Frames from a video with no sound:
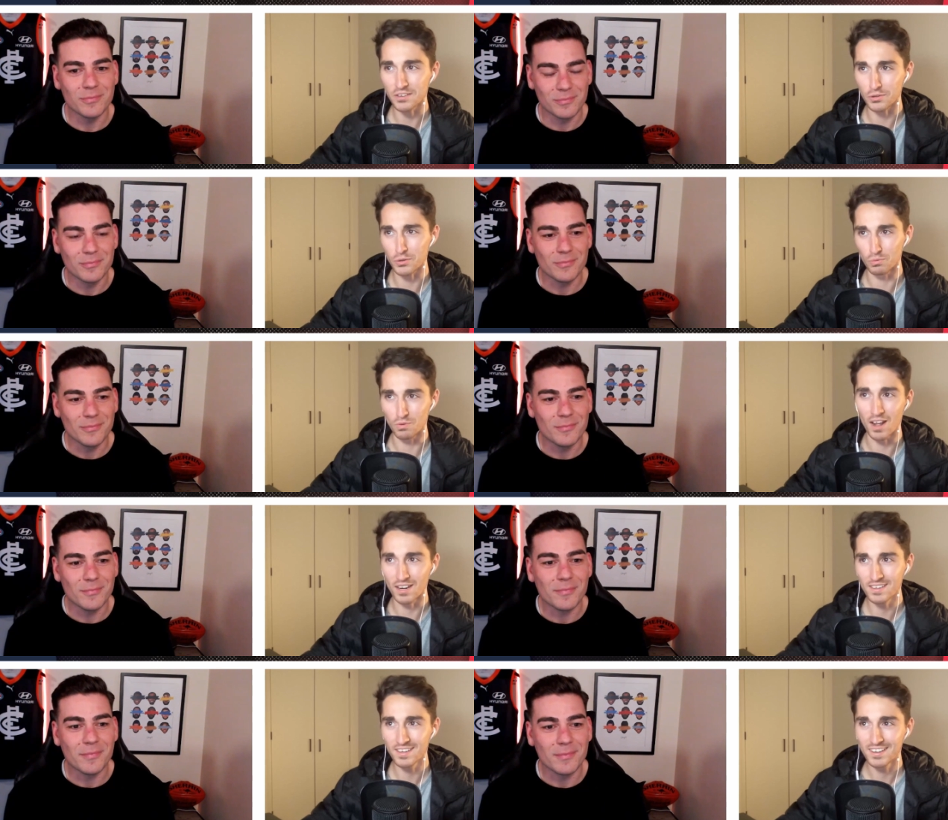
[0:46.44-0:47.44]
Speaker 1: on a good
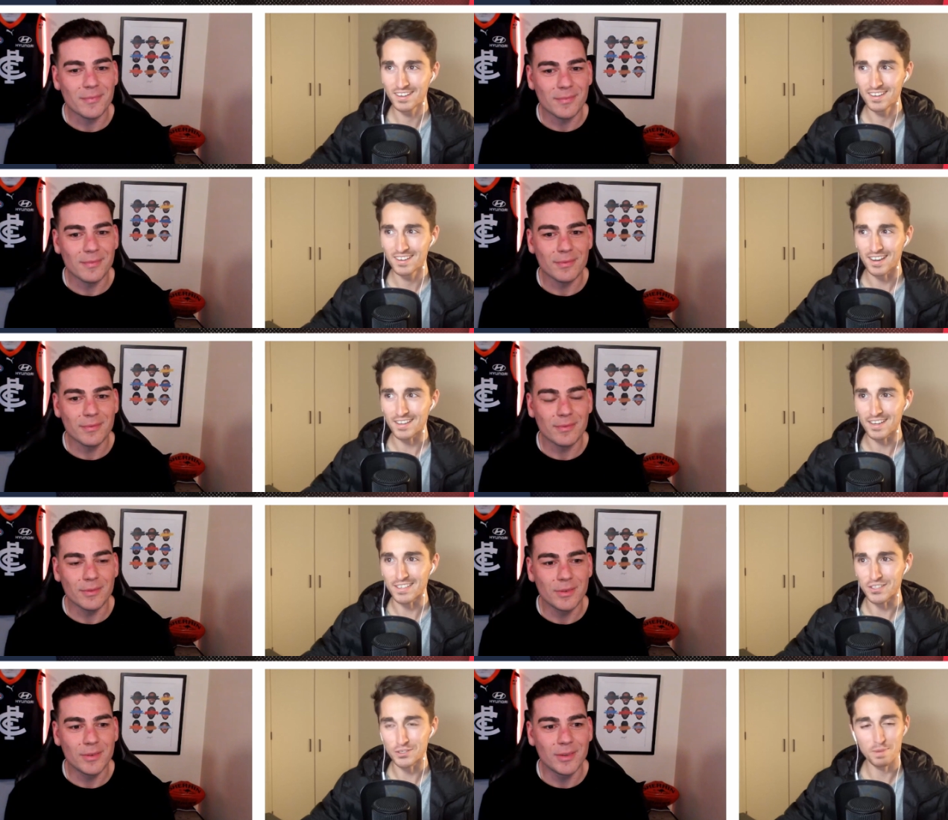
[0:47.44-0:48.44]
run, and then
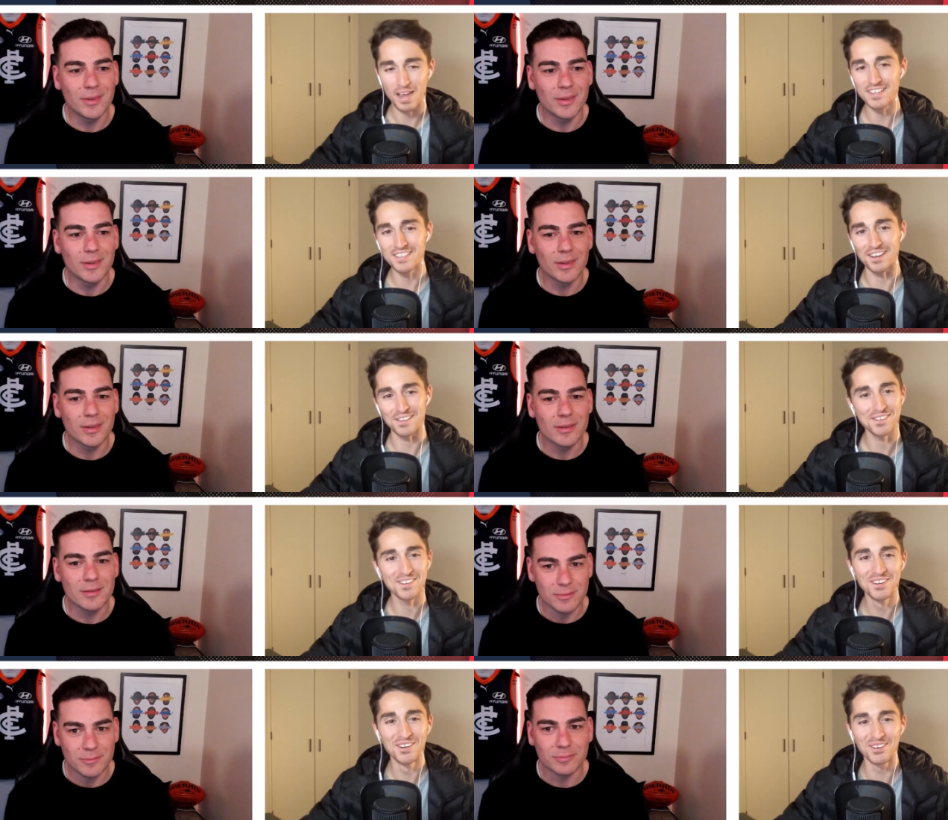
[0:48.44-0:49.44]
you just pantsed us
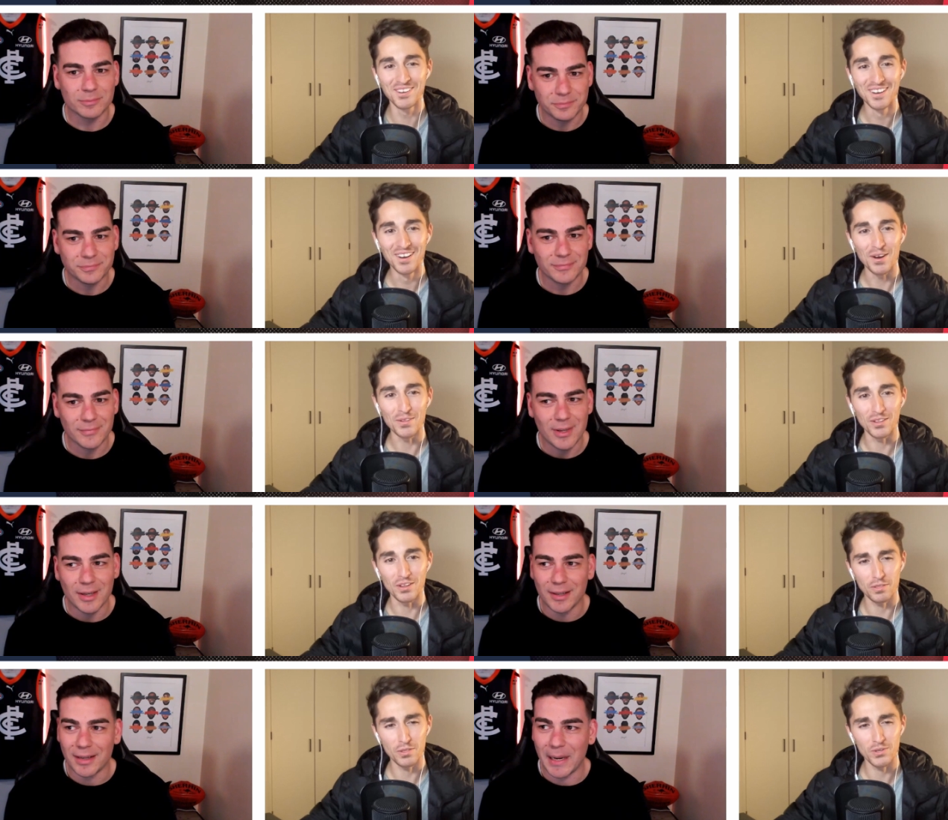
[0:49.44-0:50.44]
on
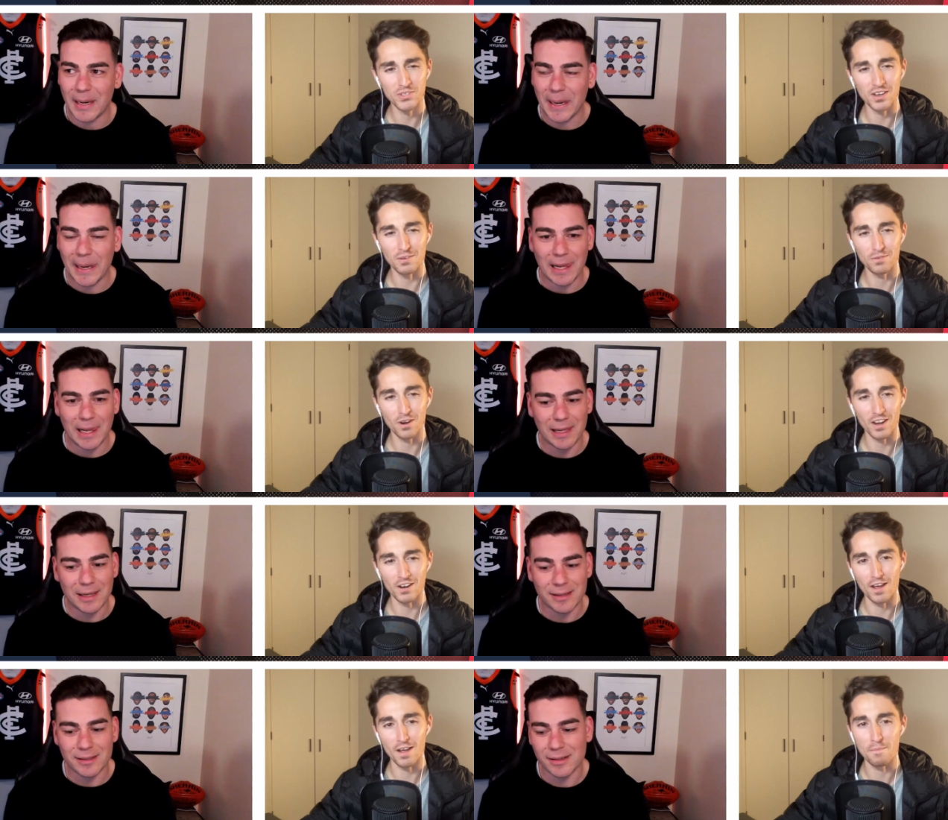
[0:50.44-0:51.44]
the Thursday or Friday
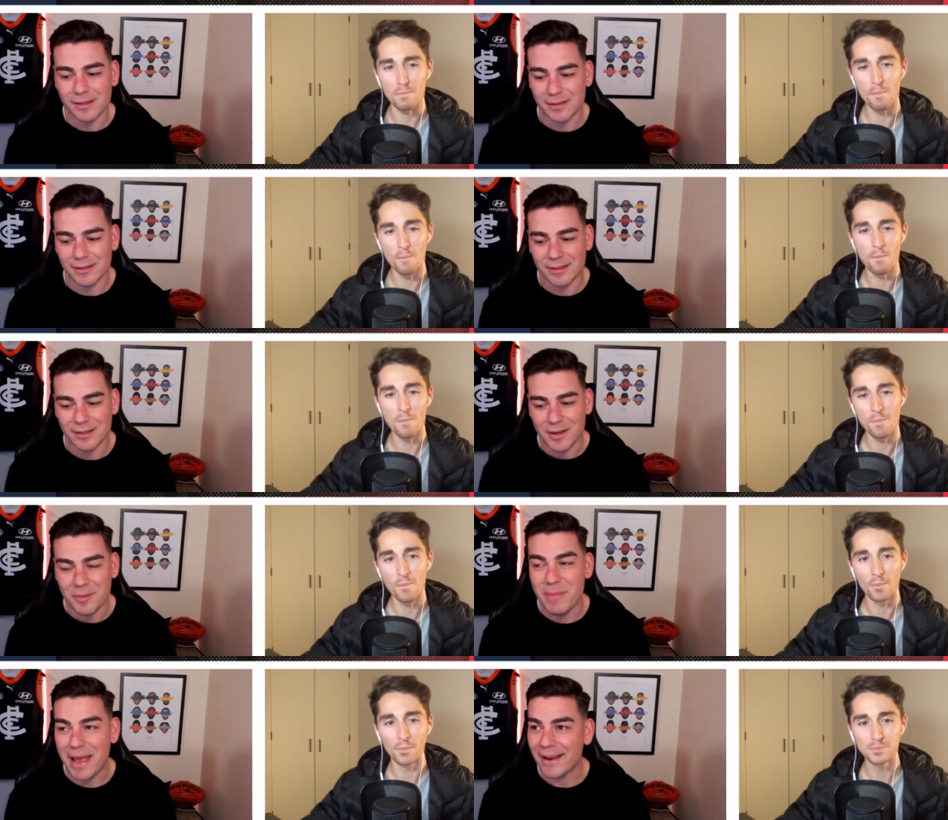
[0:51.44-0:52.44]
night.
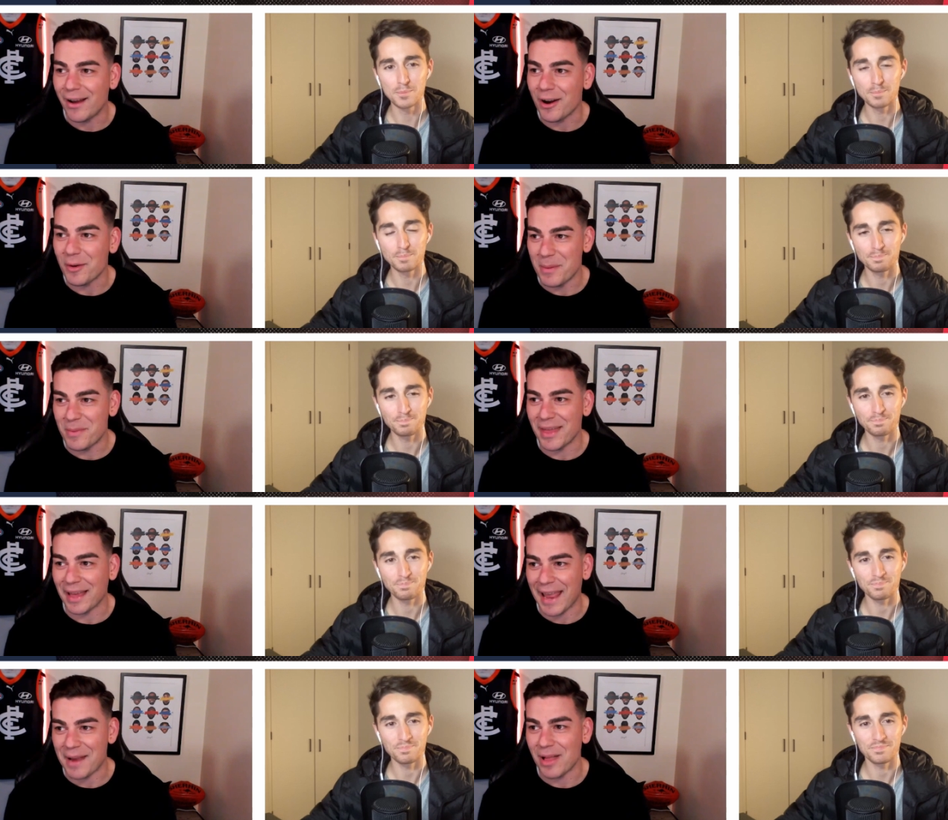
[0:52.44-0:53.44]
Speaker 2: Mate, I remember that
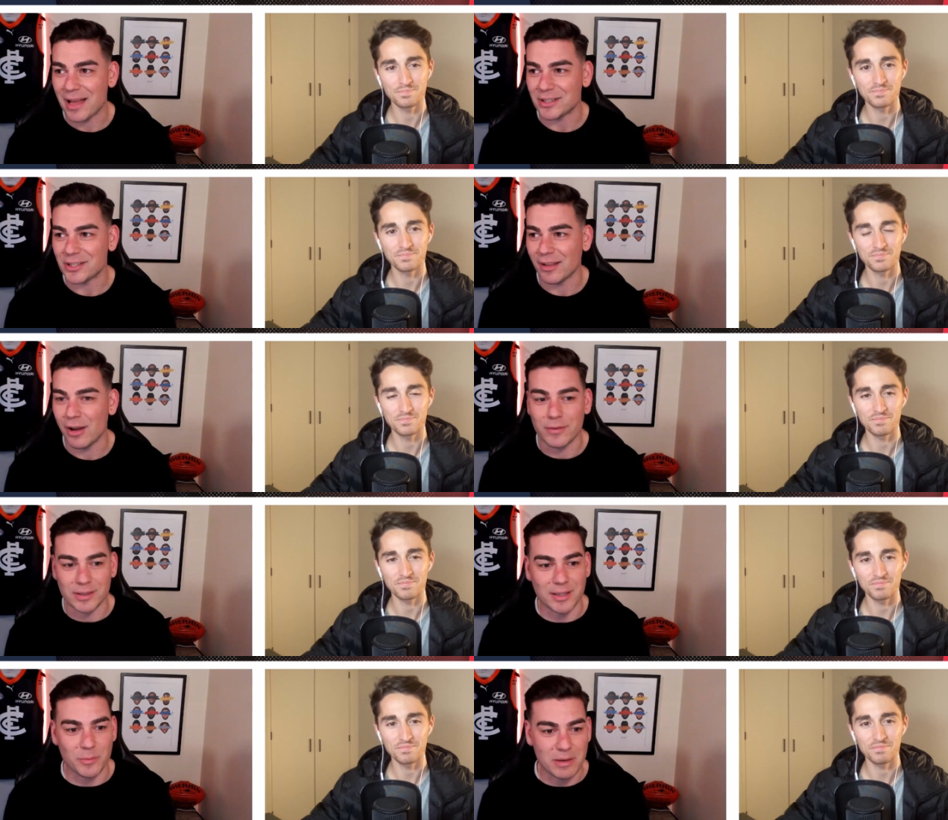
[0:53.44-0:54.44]
game last year.
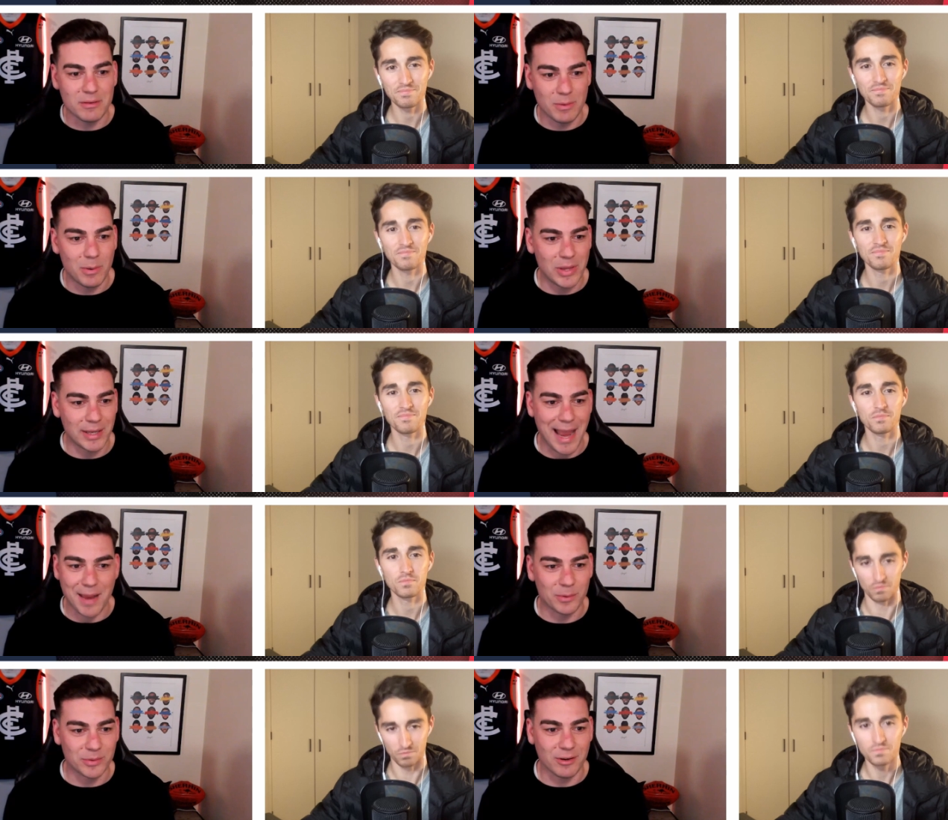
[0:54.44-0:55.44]
Obviously, we won the game.
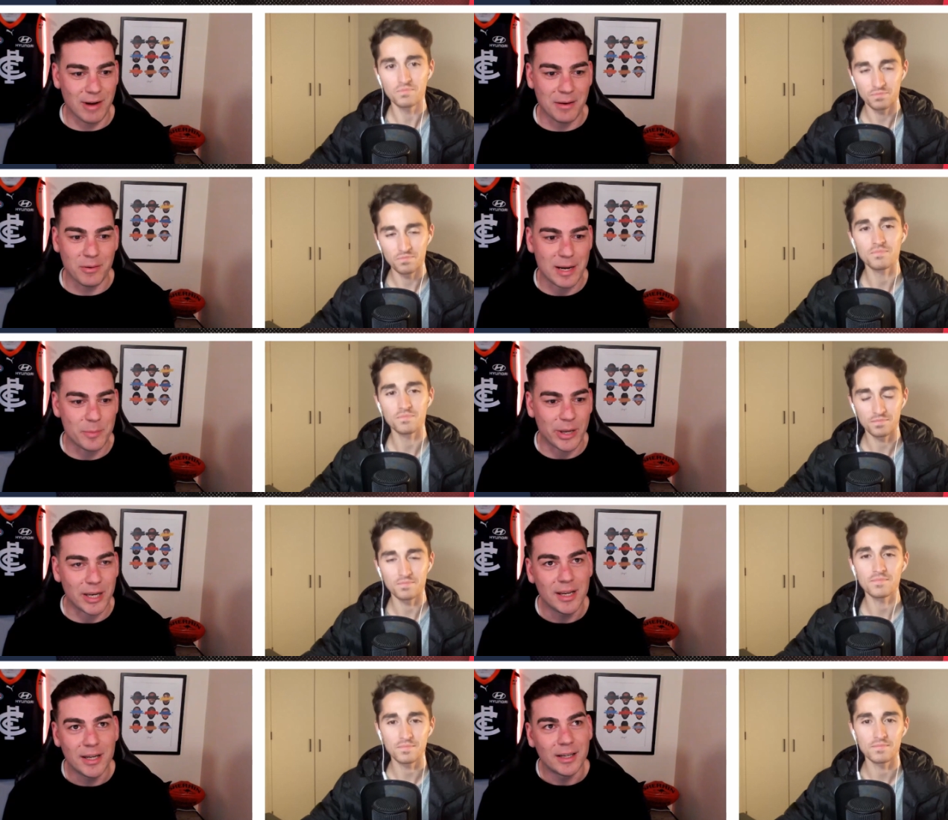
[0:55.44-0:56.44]
It was a great win,
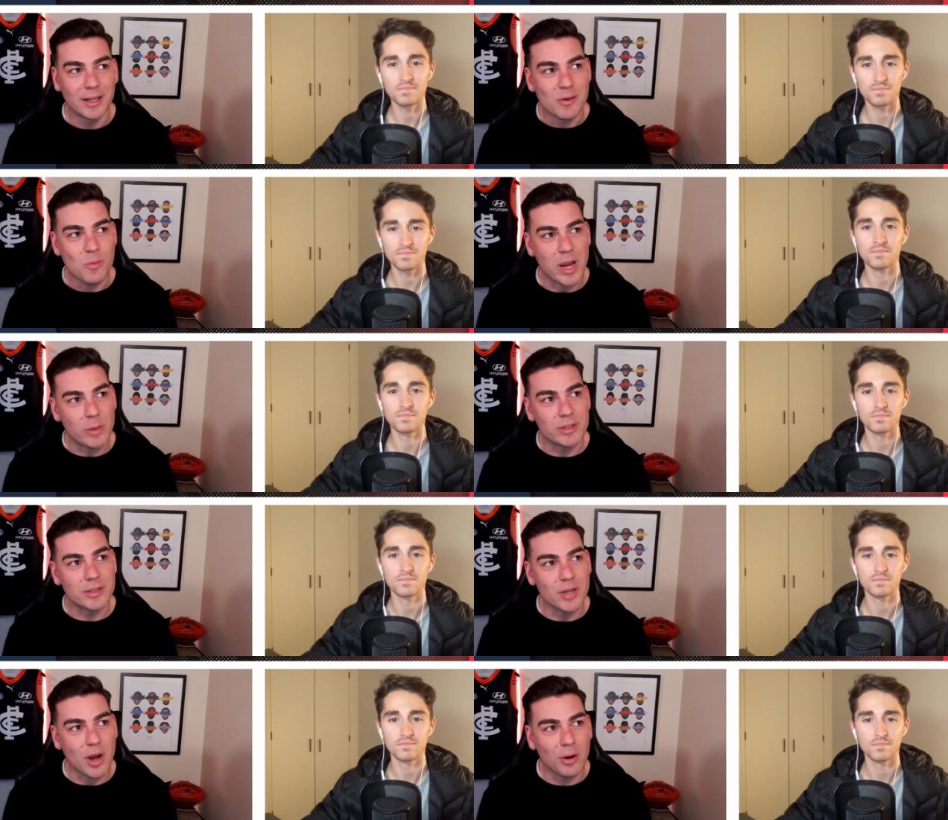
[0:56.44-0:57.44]
but we were
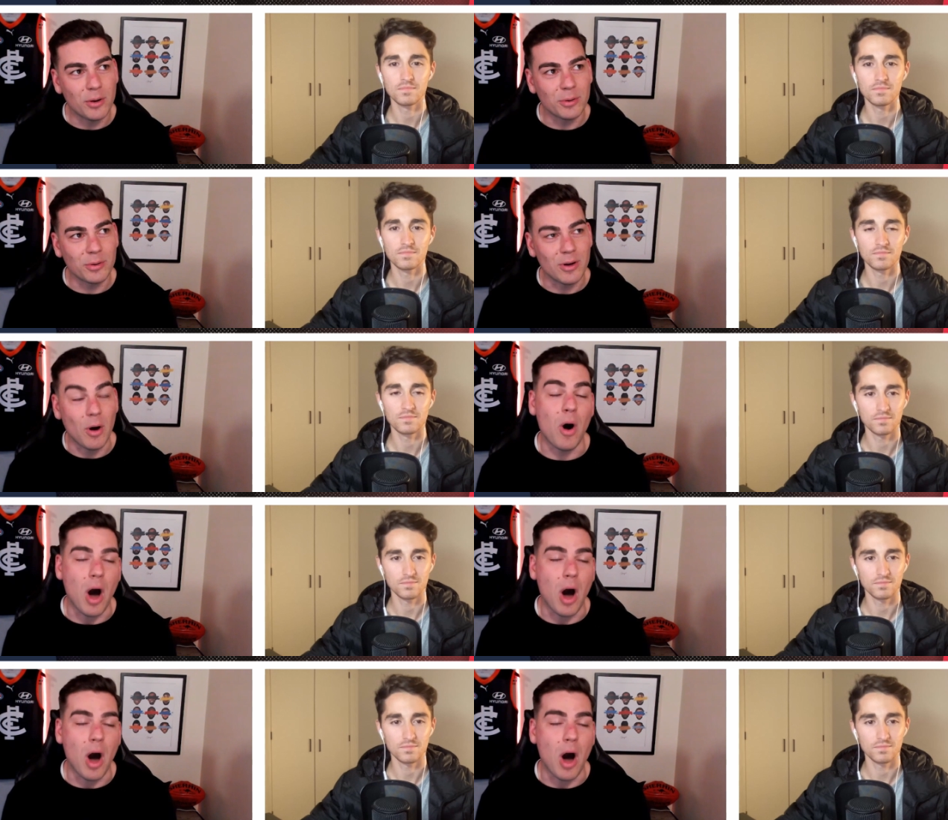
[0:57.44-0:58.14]
so, or